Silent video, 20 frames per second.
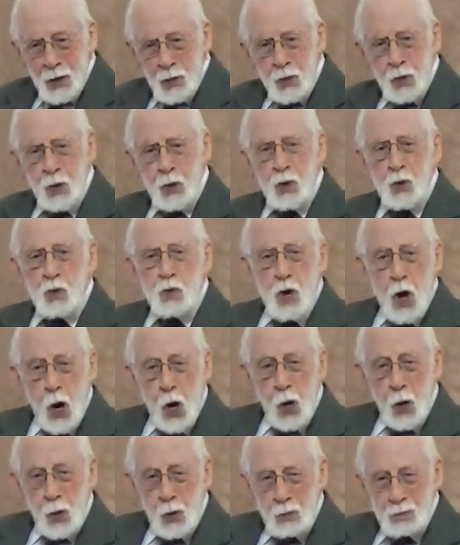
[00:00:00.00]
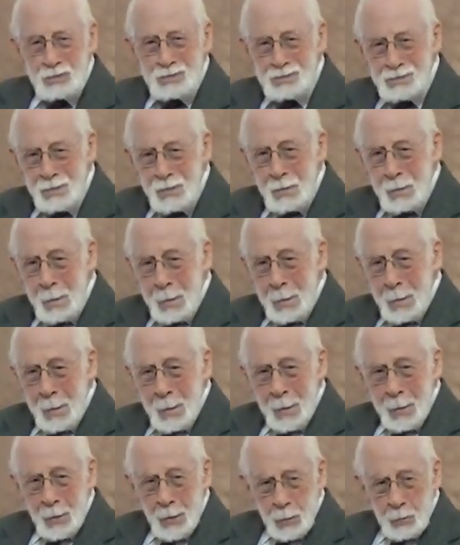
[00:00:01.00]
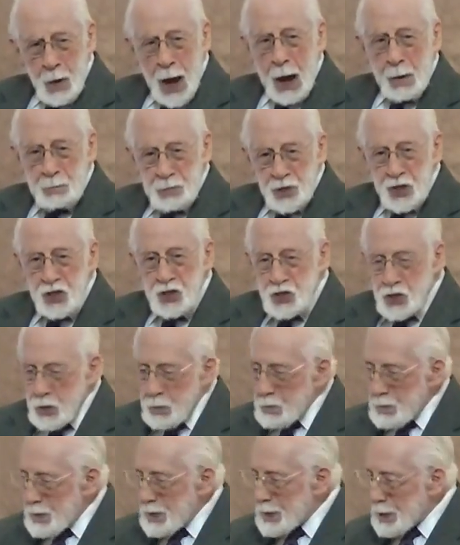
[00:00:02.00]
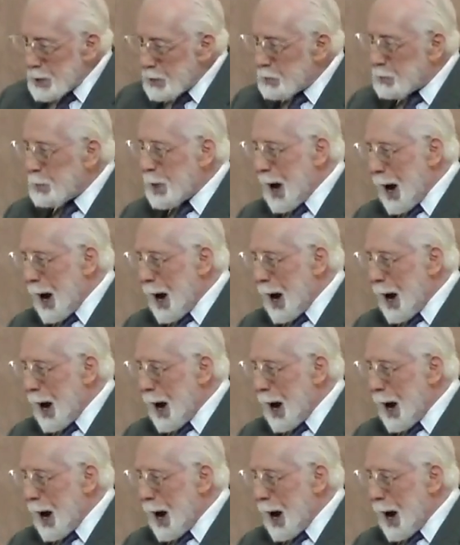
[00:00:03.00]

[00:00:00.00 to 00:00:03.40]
do you know the baptism of